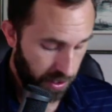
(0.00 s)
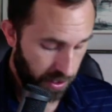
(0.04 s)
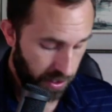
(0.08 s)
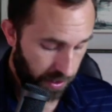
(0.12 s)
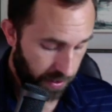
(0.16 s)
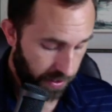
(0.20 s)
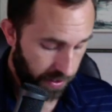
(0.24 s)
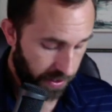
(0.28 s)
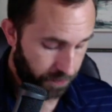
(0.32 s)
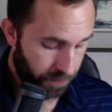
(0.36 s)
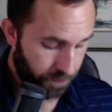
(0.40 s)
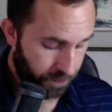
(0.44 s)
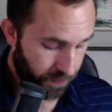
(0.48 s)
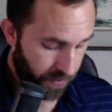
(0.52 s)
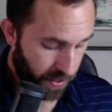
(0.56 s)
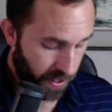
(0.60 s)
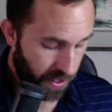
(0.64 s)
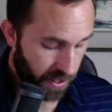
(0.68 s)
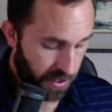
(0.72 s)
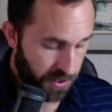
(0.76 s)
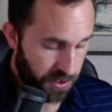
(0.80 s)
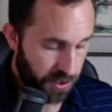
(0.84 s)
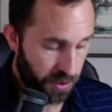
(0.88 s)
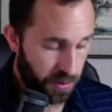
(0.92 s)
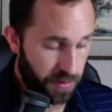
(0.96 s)
All right,
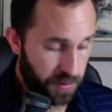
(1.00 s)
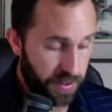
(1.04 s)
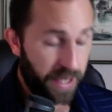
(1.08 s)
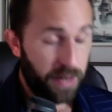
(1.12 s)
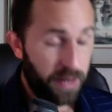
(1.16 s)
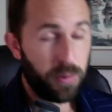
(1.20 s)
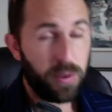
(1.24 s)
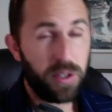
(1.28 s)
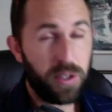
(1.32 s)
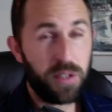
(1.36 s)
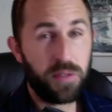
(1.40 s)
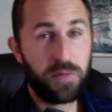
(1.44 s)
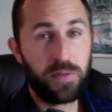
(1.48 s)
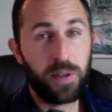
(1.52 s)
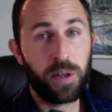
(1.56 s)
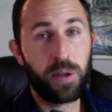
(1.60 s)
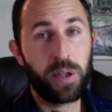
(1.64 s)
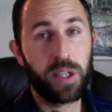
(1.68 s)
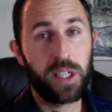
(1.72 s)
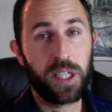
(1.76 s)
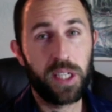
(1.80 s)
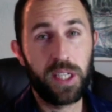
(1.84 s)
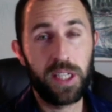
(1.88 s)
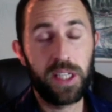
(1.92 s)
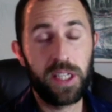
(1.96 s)
so that one is very
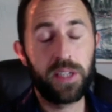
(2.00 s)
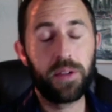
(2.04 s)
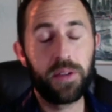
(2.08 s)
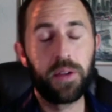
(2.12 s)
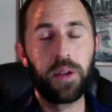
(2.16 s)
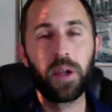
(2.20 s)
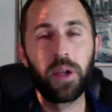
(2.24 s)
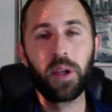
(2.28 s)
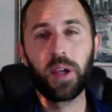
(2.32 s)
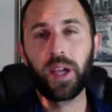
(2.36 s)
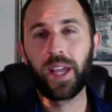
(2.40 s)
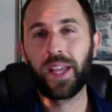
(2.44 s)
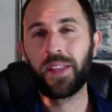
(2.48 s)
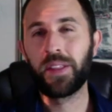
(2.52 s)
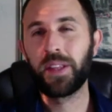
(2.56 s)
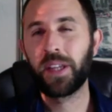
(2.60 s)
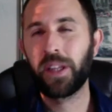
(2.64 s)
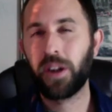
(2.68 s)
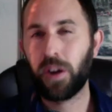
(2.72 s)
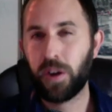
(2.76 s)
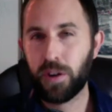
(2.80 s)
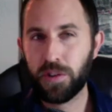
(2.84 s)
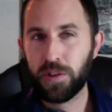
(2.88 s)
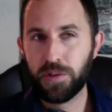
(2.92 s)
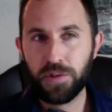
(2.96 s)
key, and then
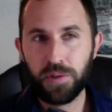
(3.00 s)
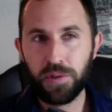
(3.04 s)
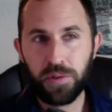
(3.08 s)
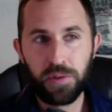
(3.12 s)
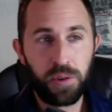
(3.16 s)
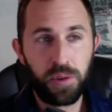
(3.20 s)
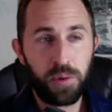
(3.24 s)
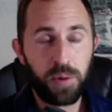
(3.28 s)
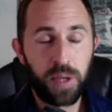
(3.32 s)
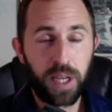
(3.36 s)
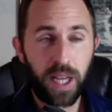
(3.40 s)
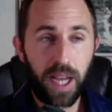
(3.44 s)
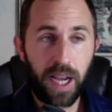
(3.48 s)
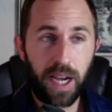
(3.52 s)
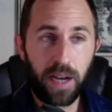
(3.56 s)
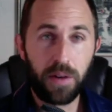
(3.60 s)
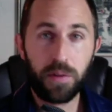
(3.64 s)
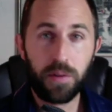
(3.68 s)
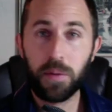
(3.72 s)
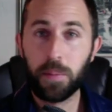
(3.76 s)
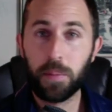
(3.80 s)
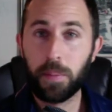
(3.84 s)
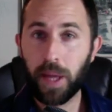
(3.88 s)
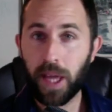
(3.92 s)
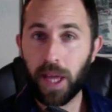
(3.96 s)
also knowing how
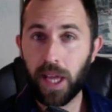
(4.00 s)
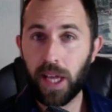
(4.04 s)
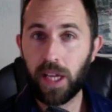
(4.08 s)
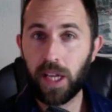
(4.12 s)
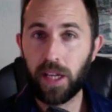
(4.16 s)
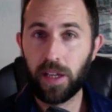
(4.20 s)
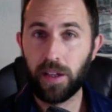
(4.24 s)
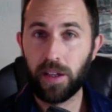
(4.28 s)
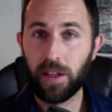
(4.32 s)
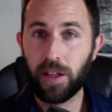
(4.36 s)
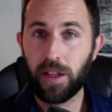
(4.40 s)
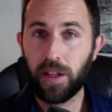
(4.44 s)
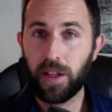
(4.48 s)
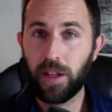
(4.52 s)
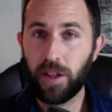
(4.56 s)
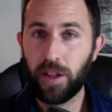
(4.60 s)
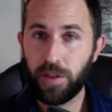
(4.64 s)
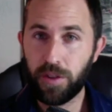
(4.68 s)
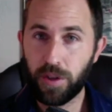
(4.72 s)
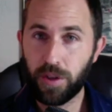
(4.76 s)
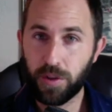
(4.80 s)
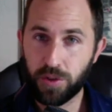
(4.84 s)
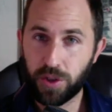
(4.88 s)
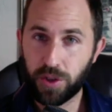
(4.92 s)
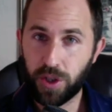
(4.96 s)
to pay
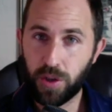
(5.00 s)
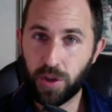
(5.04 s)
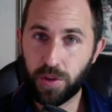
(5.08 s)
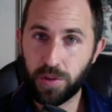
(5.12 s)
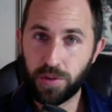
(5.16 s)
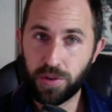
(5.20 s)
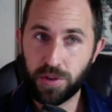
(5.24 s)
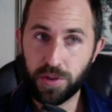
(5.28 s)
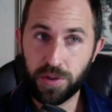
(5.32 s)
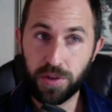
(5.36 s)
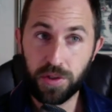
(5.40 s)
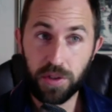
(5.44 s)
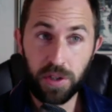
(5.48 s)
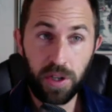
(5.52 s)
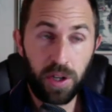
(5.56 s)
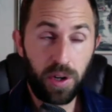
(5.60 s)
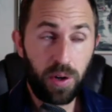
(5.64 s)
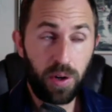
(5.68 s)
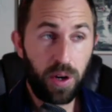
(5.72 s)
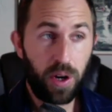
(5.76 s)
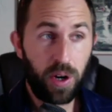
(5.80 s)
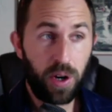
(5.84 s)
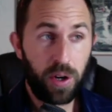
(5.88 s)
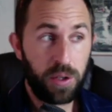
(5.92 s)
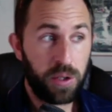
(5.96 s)
those coaches. You
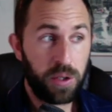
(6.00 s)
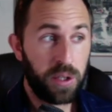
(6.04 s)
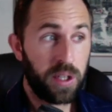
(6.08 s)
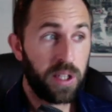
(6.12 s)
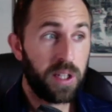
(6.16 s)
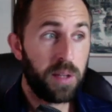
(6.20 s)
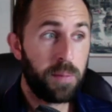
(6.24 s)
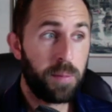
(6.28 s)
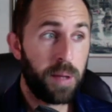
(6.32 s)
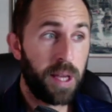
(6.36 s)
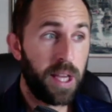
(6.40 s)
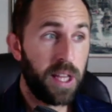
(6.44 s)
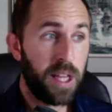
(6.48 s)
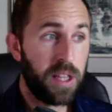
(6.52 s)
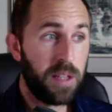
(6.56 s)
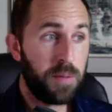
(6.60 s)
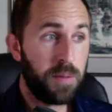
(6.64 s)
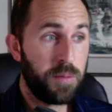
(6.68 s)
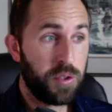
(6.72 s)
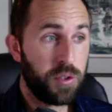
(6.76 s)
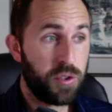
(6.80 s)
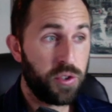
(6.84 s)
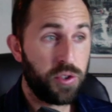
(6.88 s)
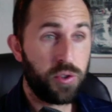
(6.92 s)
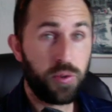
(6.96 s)
know, are you going to pay them
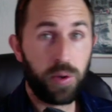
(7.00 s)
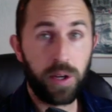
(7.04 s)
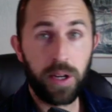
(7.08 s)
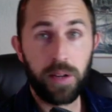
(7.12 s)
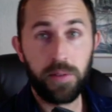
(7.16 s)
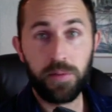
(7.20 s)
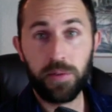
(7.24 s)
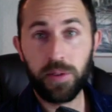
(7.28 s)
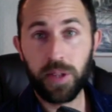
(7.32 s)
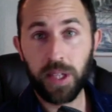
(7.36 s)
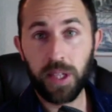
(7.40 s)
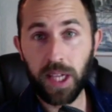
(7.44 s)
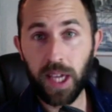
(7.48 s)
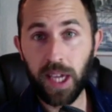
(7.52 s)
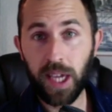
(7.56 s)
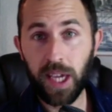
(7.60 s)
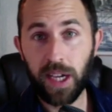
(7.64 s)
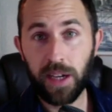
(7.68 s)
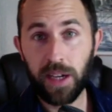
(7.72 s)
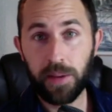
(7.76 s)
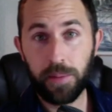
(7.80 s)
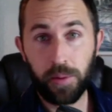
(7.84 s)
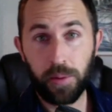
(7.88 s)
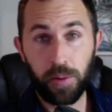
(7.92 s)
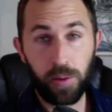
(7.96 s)
just straight up for the
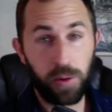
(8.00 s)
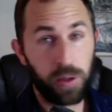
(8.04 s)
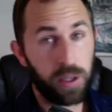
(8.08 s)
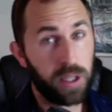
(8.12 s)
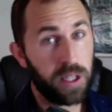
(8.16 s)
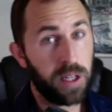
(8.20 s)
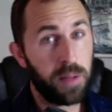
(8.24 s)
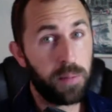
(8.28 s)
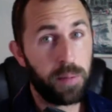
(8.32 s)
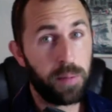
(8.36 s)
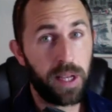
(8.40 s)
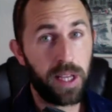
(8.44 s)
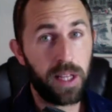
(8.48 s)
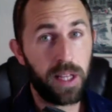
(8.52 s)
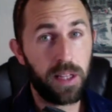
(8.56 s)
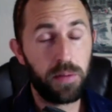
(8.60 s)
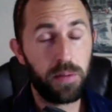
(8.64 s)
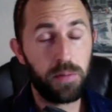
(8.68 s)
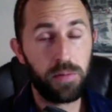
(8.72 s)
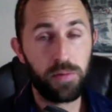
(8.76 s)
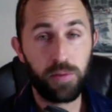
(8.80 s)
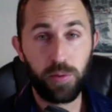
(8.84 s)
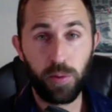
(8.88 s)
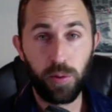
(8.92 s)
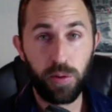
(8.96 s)
camp, or are you going to pay them
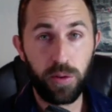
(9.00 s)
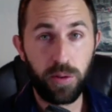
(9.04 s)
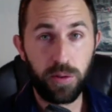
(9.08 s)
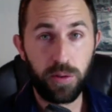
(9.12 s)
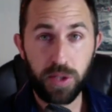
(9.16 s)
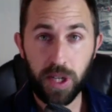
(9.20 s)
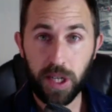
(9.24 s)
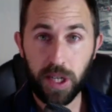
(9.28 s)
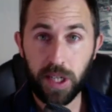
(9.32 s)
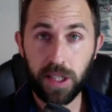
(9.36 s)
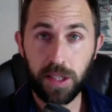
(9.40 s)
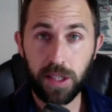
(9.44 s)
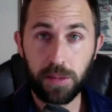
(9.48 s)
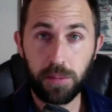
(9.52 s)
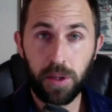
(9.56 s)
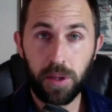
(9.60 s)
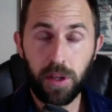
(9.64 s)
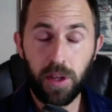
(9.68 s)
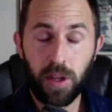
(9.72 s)
for their time?